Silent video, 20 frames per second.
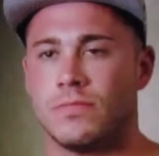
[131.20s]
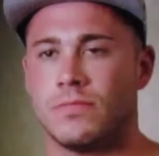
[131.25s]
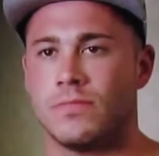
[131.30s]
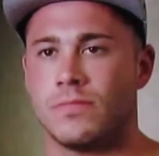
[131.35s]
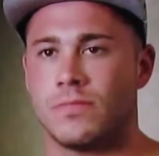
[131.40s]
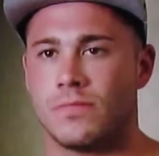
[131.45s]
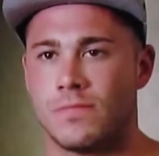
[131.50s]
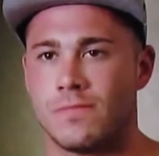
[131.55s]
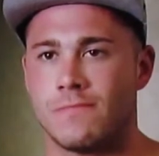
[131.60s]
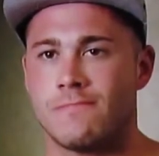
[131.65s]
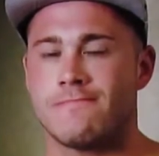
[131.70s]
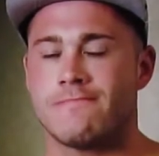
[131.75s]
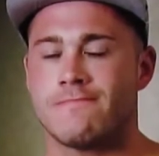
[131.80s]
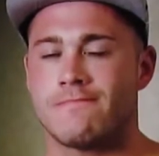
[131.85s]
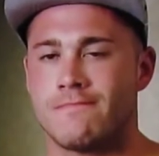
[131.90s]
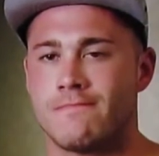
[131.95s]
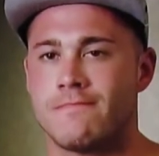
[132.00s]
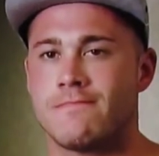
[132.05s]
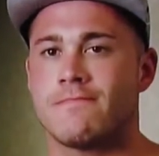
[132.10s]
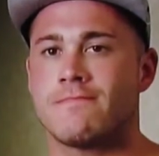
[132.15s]

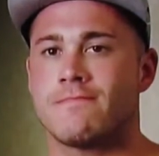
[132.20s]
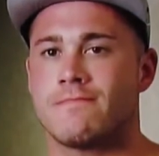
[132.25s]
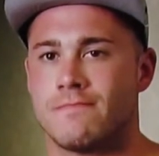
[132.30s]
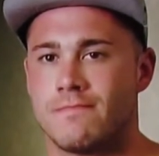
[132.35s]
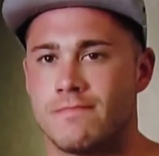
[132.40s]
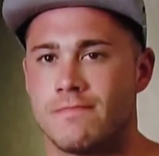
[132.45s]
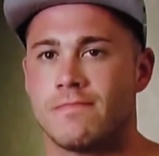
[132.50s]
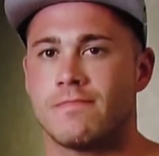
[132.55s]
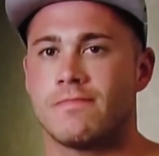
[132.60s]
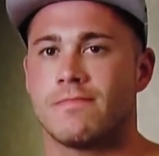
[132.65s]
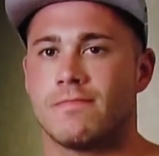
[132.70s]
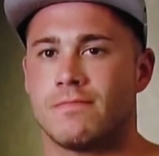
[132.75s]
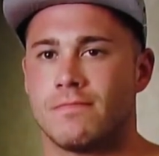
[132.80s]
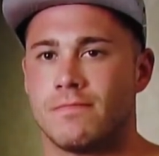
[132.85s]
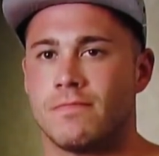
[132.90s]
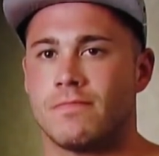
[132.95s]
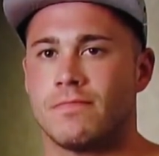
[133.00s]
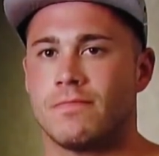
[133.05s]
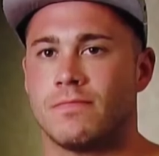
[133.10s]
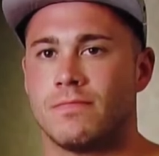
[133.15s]

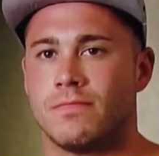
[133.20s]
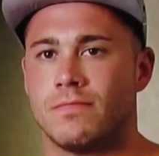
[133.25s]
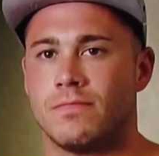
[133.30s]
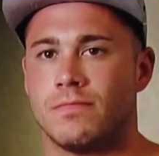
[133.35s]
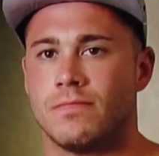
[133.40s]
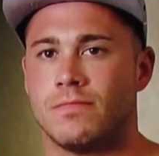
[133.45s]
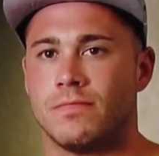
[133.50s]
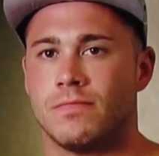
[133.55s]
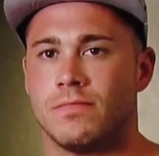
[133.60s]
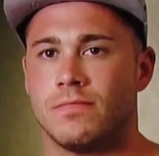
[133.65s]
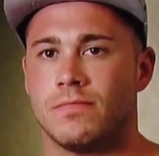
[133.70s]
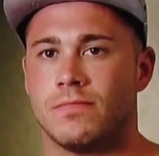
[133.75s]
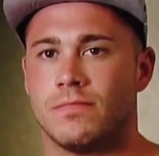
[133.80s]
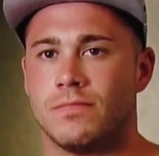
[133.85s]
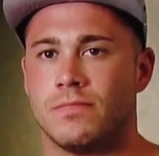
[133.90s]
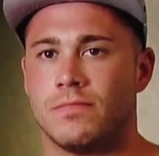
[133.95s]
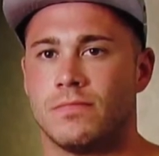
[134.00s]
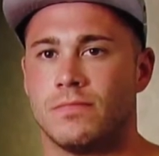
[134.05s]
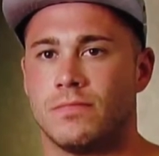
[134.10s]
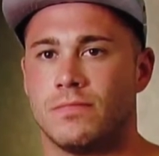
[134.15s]

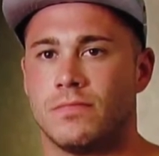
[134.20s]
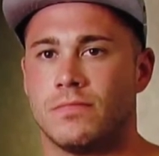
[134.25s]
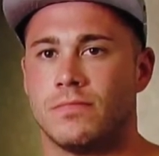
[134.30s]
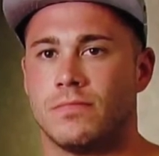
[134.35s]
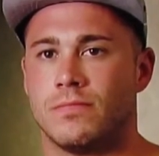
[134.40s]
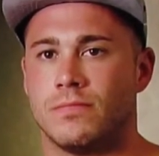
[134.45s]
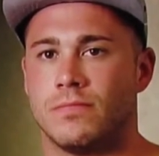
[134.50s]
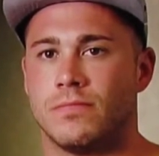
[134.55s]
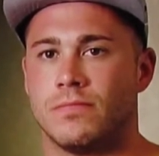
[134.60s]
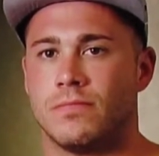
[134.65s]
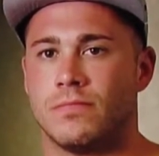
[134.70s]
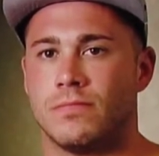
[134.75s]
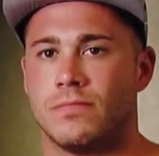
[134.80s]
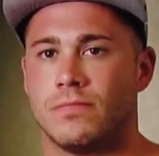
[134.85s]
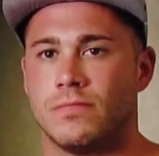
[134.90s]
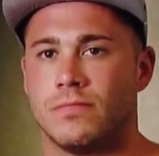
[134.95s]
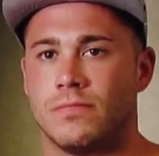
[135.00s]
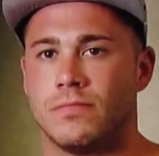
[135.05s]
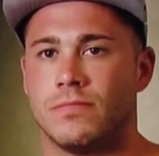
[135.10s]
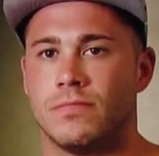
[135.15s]

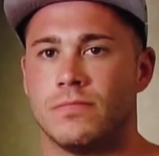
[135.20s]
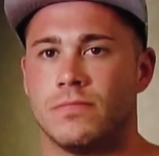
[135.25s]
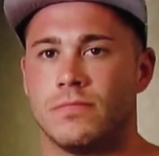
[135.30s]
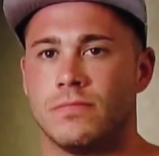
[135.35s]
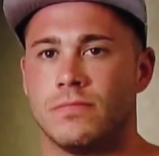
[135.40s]
The person shown says nothing.